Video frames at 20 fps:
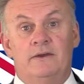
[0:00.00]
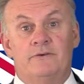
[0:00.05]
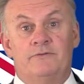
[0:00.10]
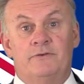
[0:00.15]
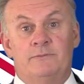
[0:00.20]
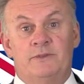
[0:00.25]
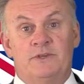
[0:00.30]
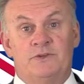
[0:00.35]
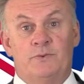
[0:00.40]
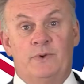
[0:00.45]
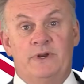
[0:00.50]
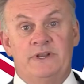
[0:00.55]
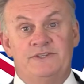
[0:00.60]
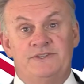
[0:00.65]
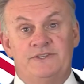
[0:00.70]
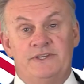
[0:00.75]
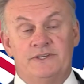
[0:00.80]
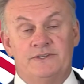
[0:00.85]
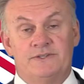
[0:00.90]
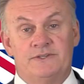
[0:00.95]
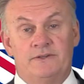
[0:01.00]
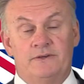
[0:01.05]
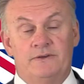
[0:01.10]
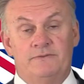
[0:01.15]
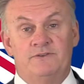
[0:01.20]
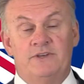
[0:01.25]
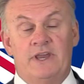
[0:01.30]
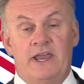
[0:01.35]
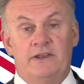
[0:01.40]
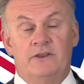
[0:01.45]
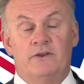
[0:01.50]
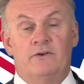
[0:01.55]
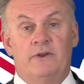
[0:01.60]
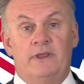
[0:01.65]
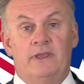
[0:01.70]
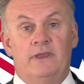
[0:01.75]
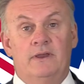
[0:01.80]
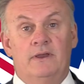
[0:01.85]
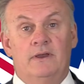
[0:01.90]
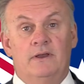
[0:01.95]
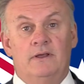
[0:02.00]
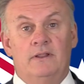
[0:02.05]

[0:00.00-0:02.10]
from the 26th of January.